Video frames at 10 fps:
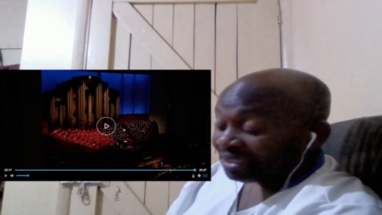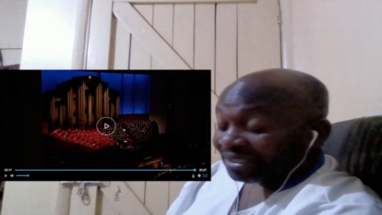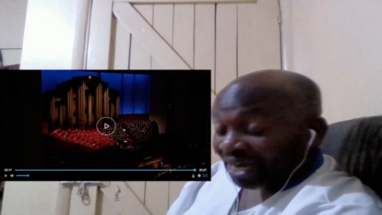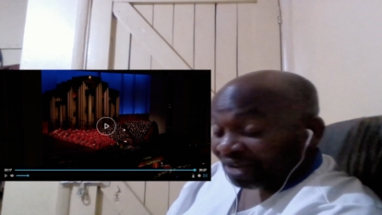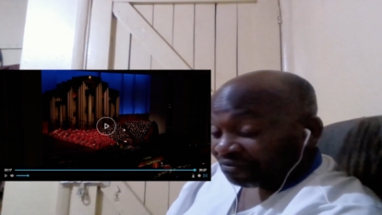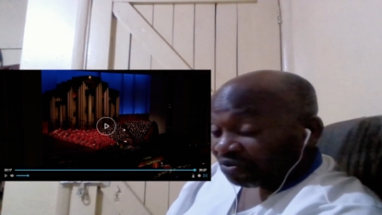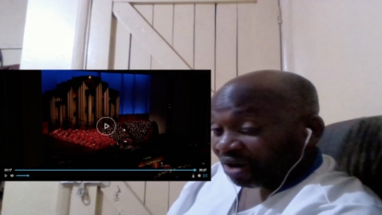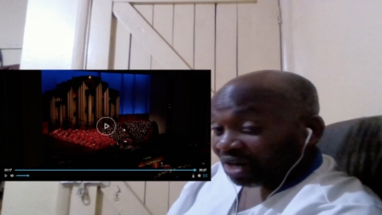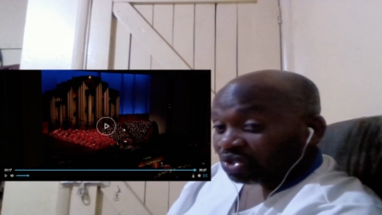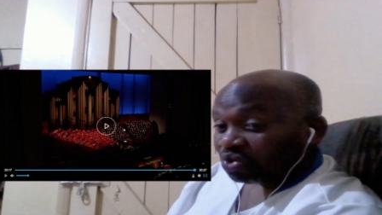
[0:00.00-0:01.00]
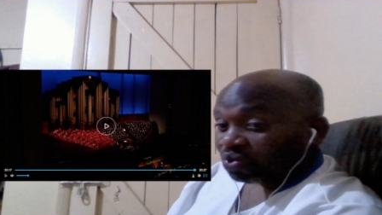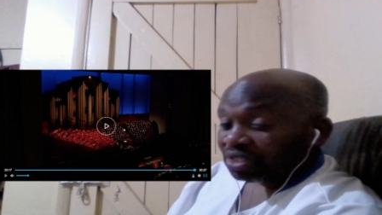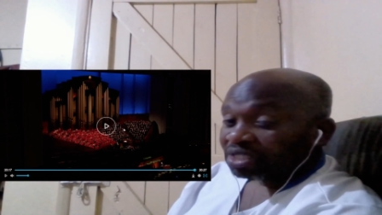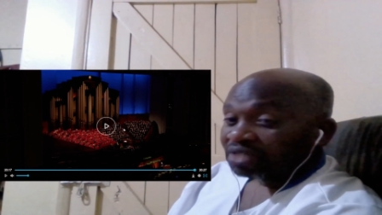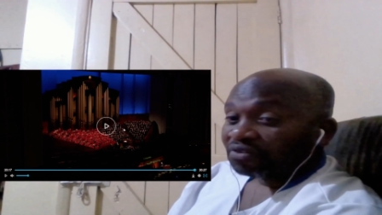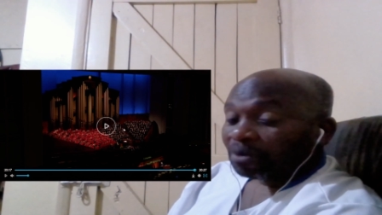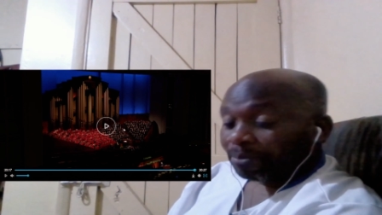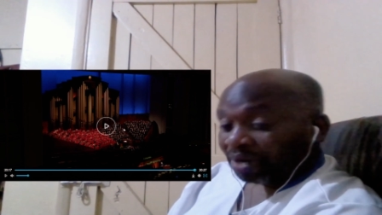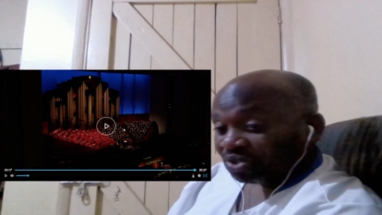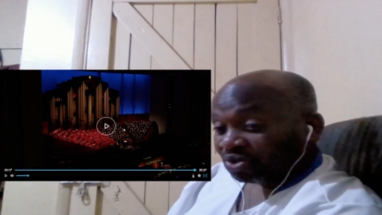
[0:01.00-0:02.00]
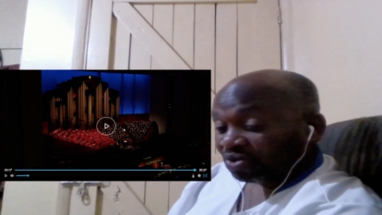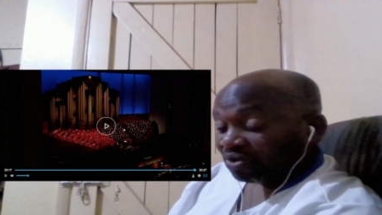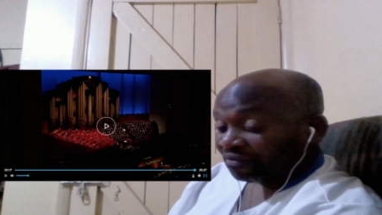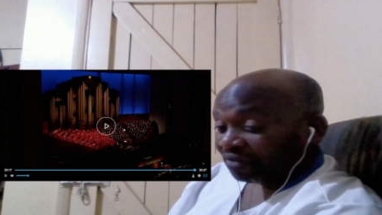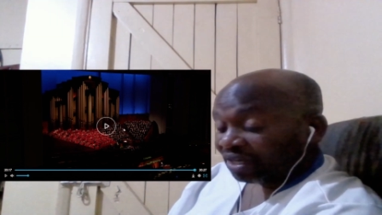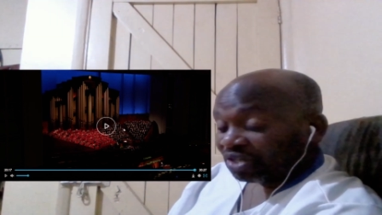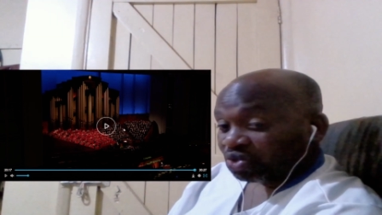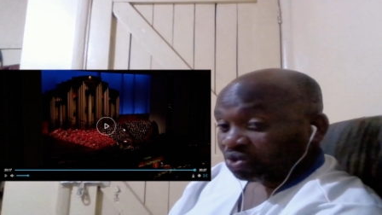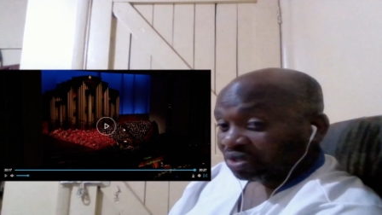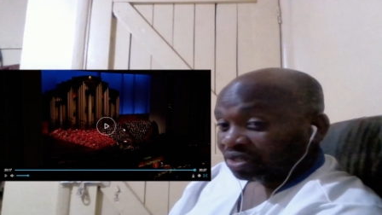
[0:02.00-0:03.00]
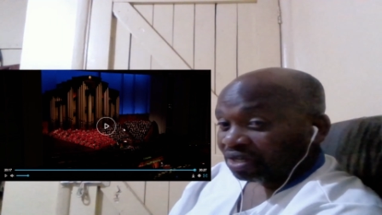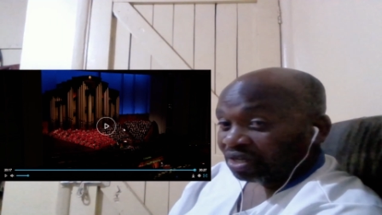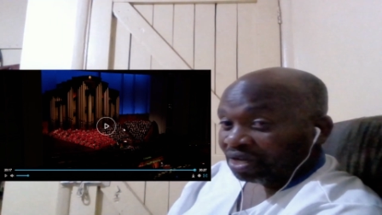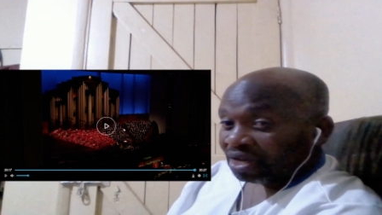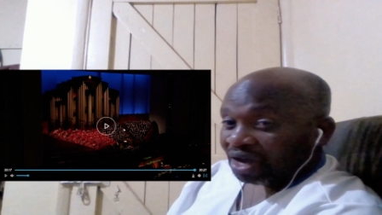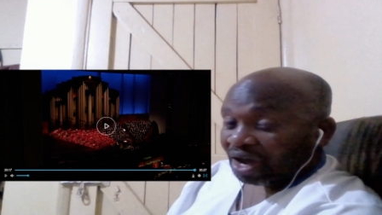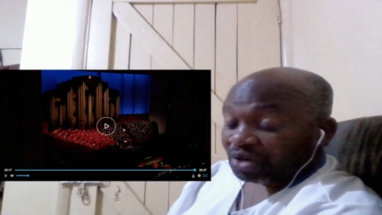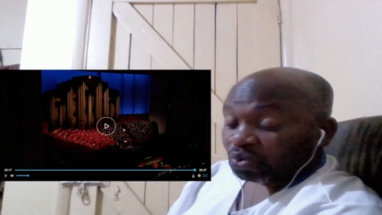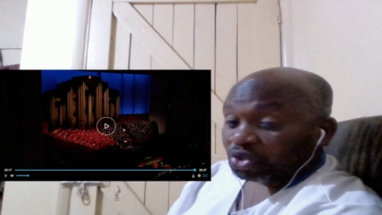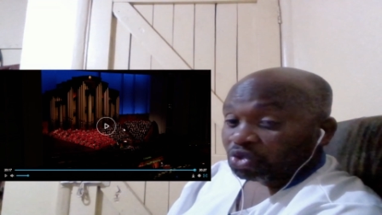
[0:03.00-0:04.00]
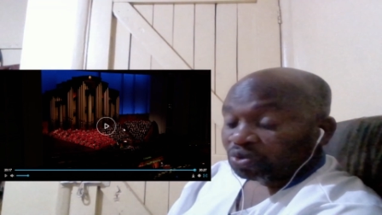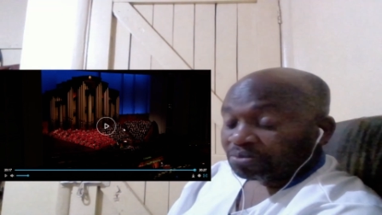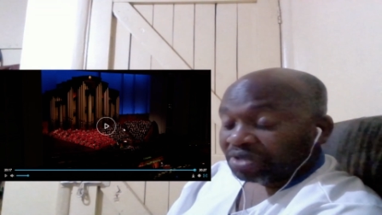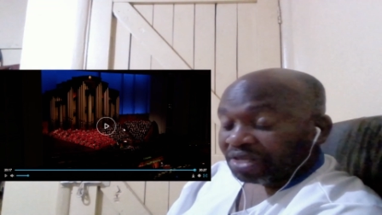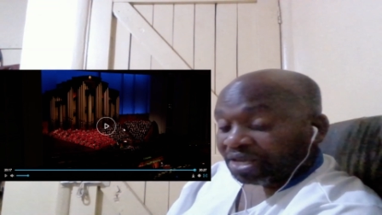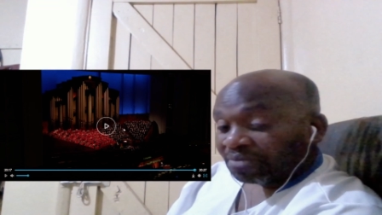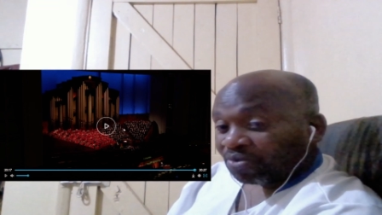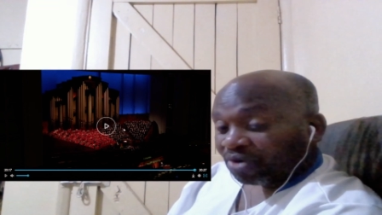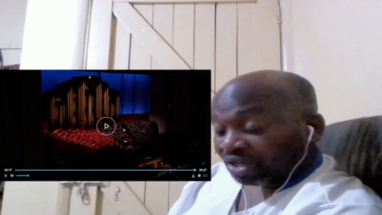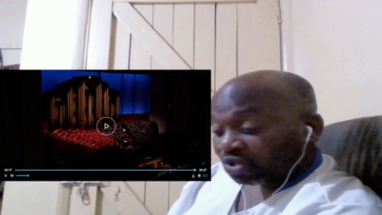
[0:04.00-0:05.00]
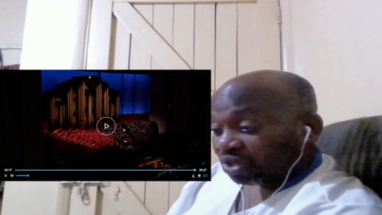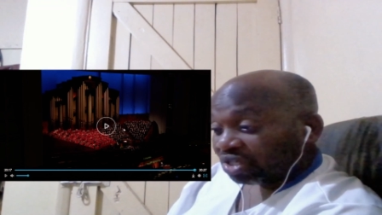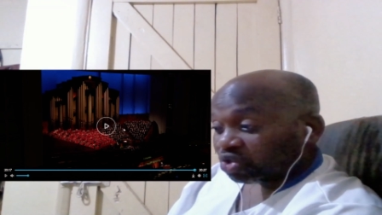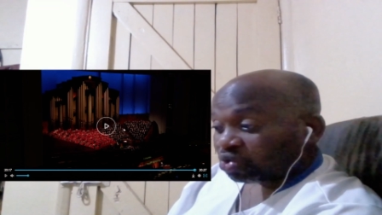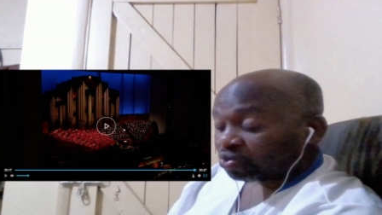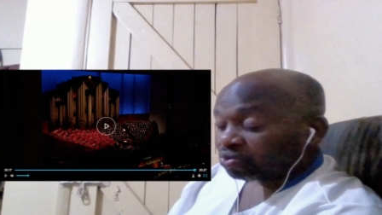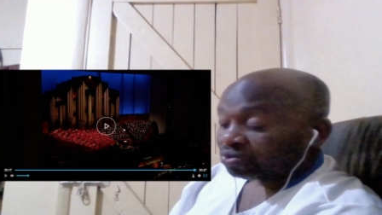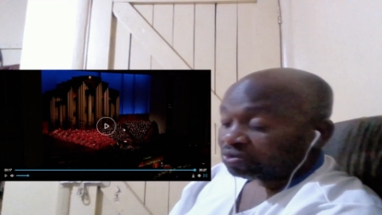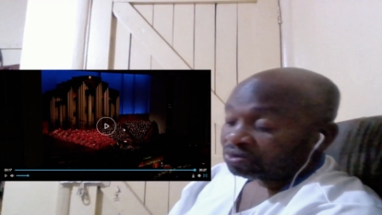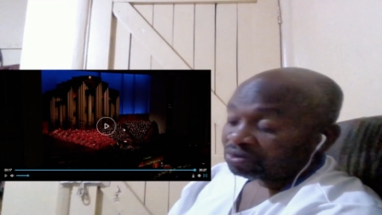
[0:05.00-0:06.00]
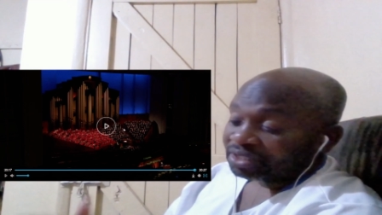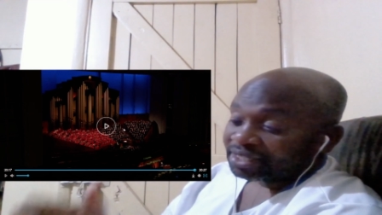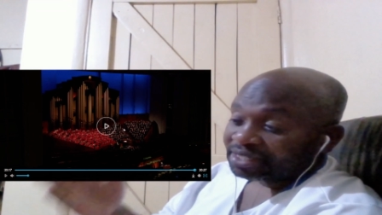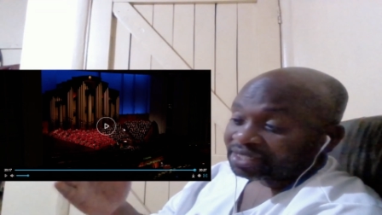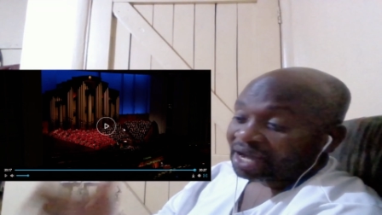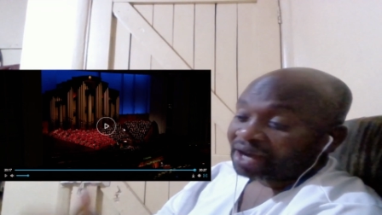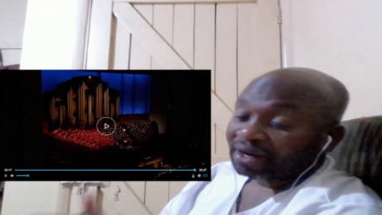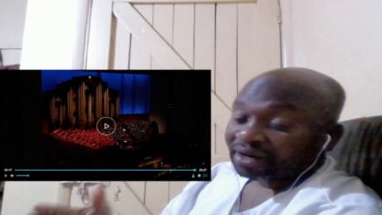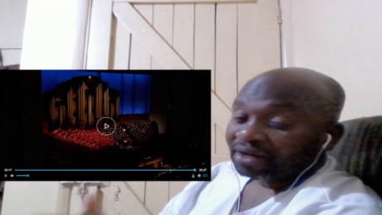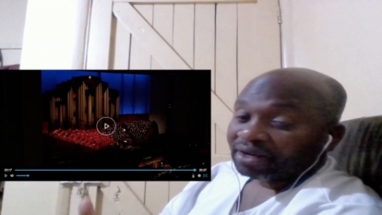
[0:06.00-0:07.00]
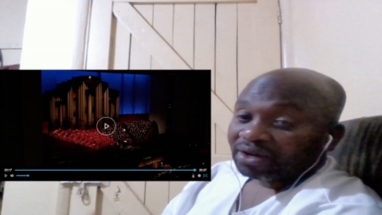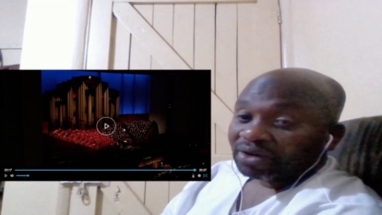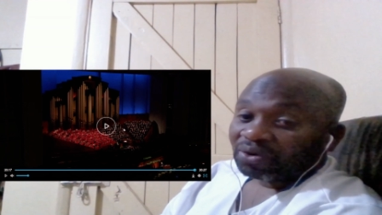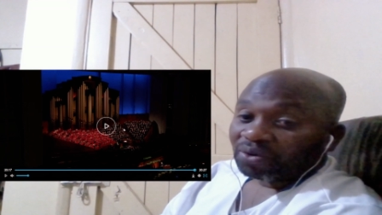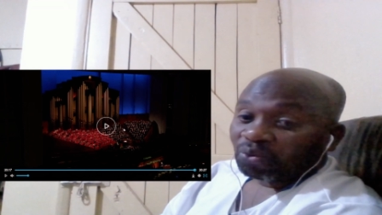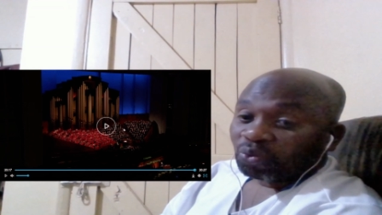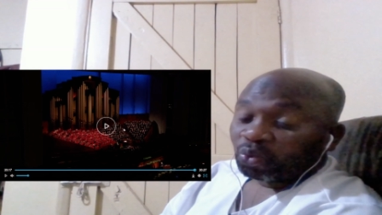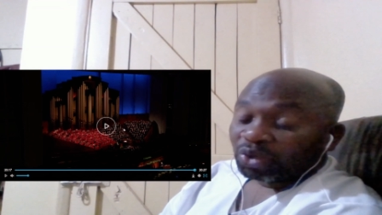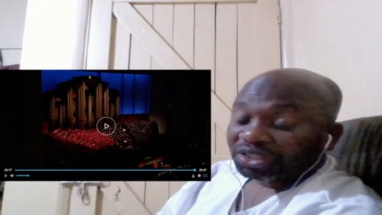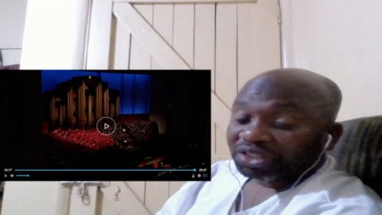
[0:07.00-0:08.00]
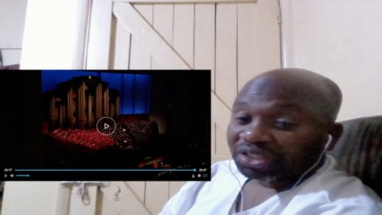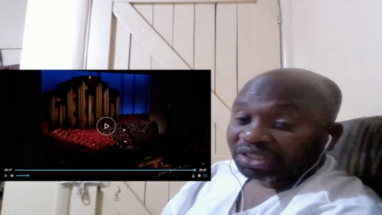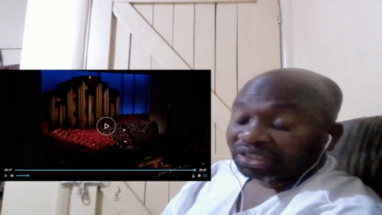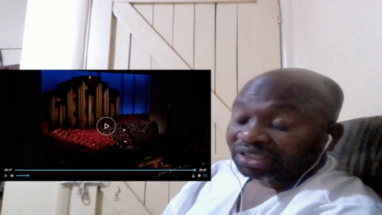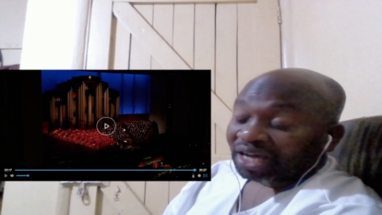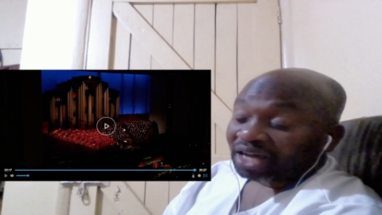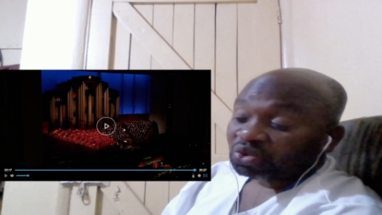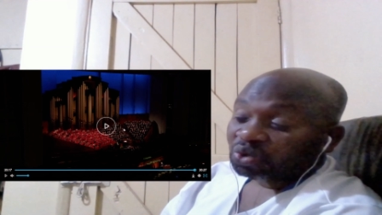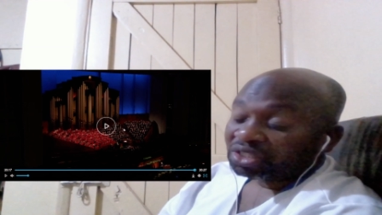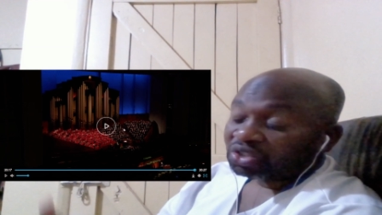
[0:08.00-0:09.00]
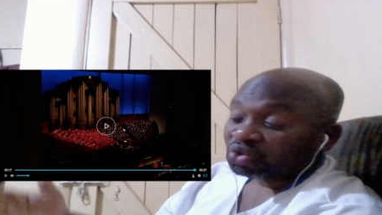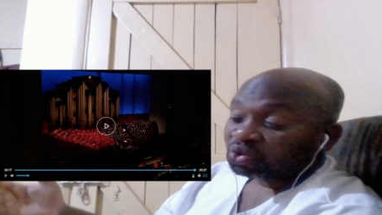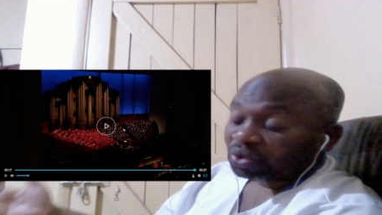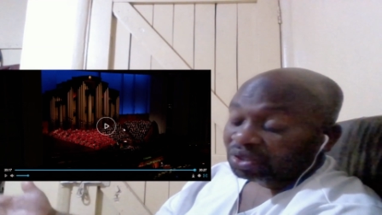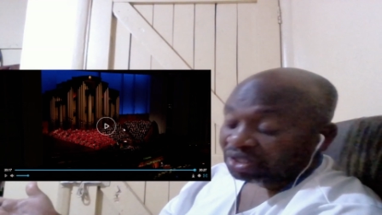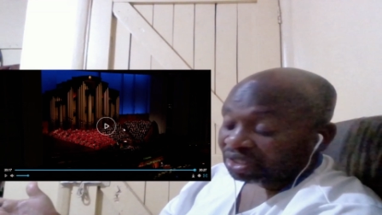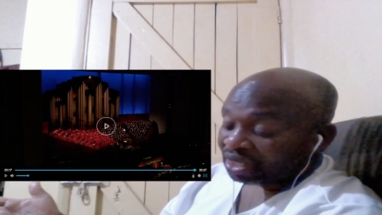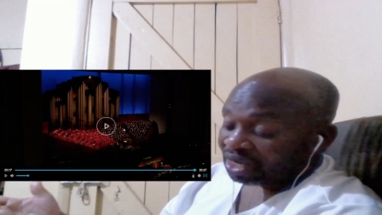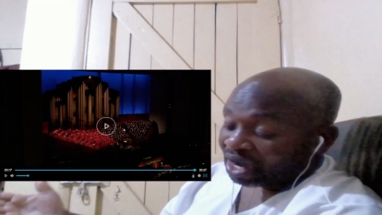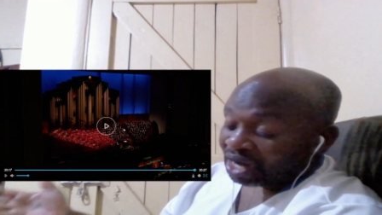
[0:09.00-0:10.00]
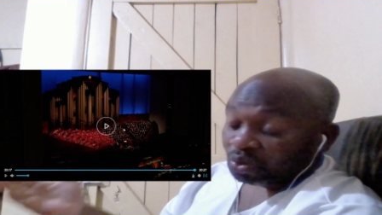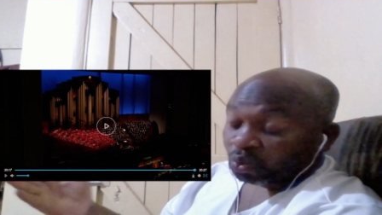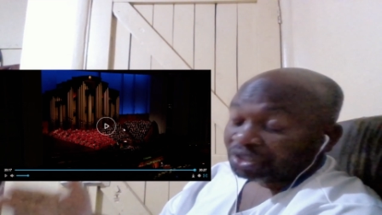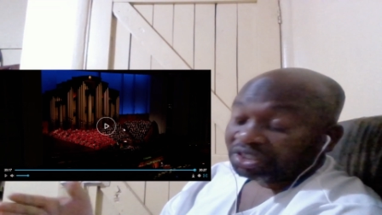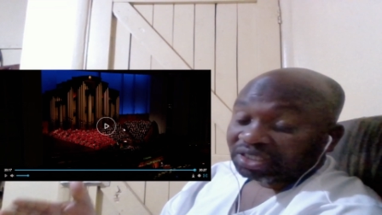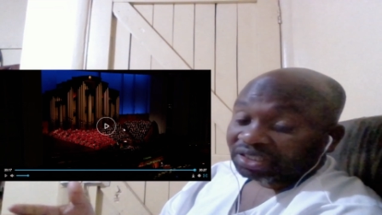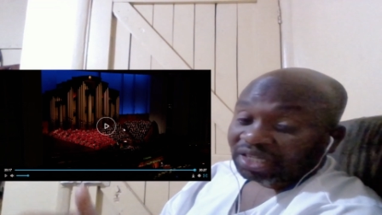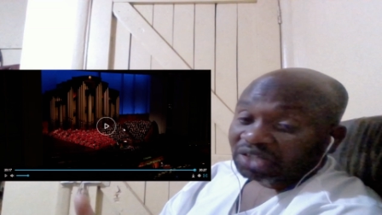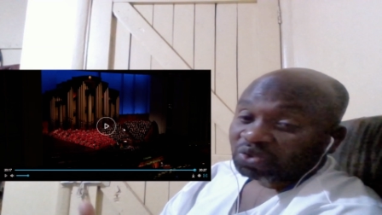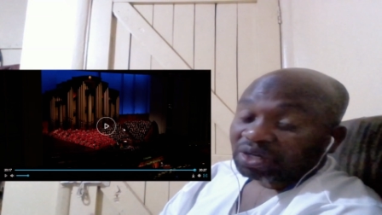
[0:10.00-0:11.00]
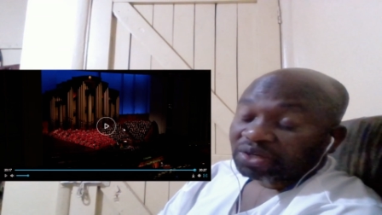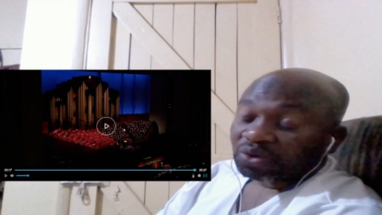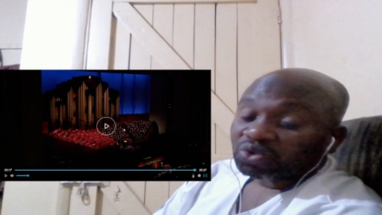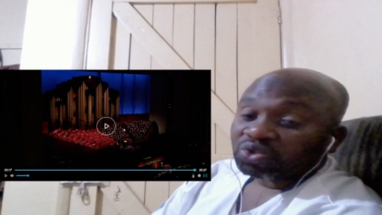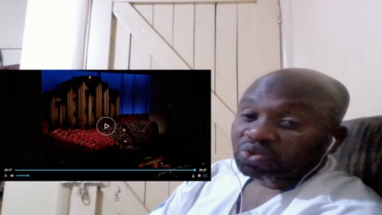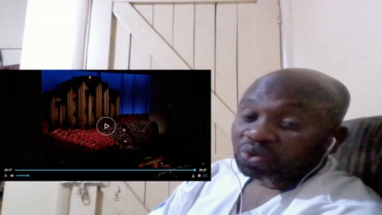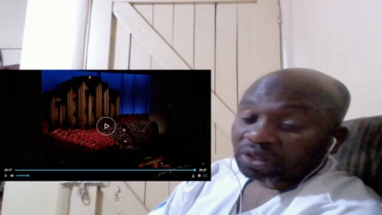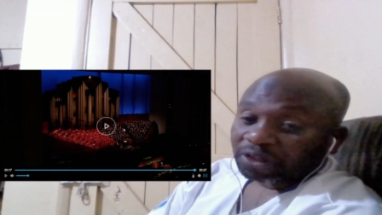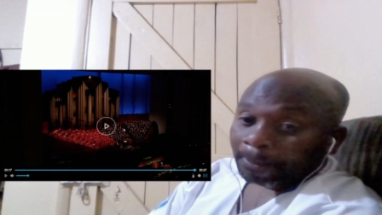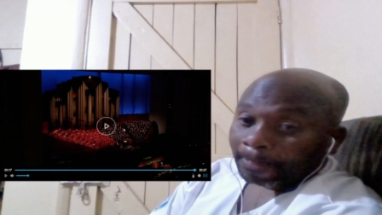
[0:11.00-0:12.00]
time for us to receive our personal revelation and we should be able actually to discern which is actually truth and which is actually not truth.